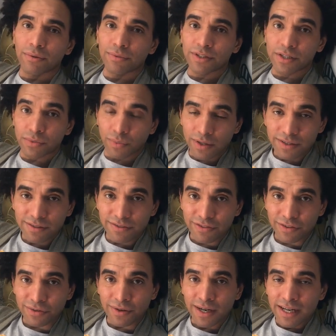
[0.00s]
which is
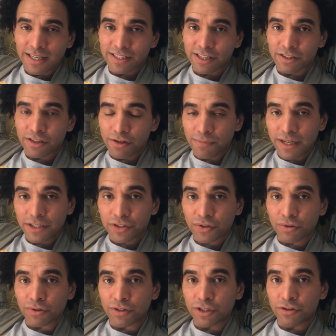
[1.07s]
wonderful. So do make
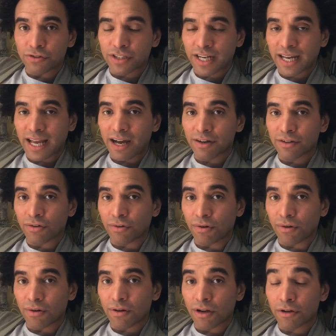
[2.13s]
sure you check out
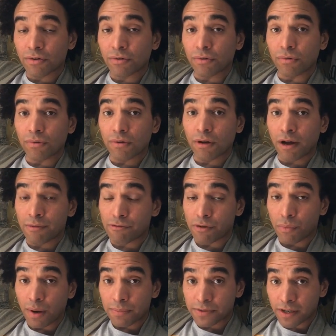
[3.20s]
your local library
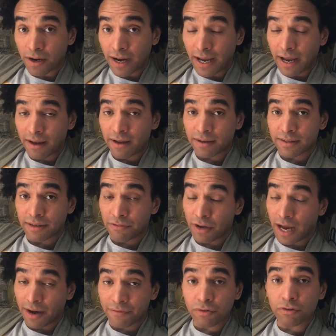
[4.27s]
website, and if you
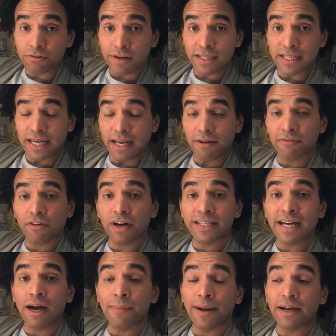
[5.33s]
haven't already, and find
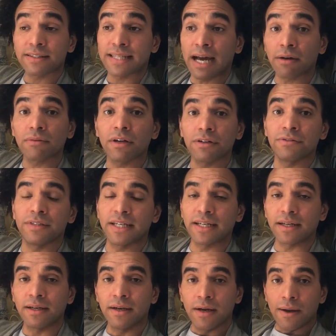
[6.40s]
out about
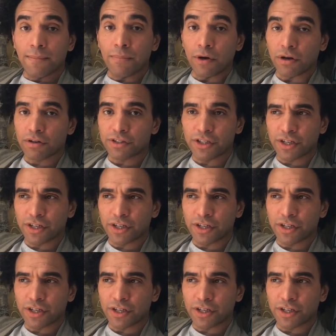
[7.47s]
downloading books.